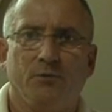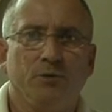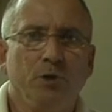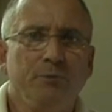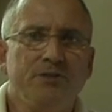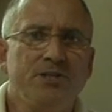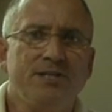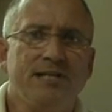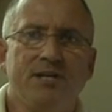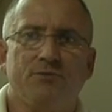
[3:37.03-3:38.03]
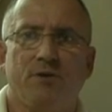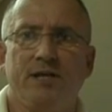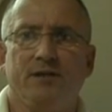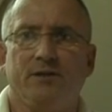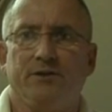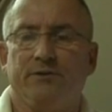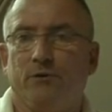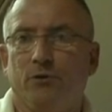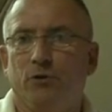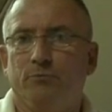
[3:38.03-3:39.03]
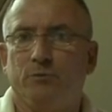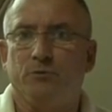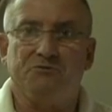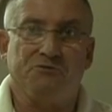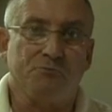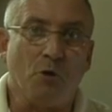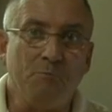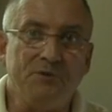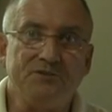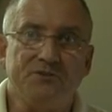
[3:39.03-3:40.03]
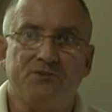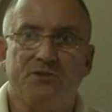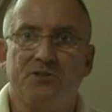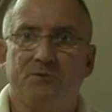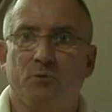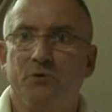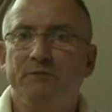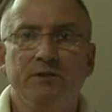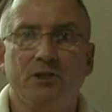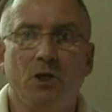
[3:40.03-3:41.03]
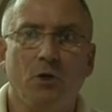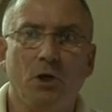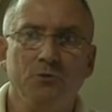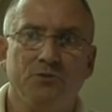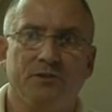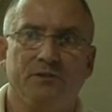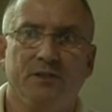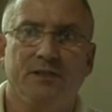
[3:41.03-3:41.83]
With OpenGTS running on your home or small business system or even co-hosted,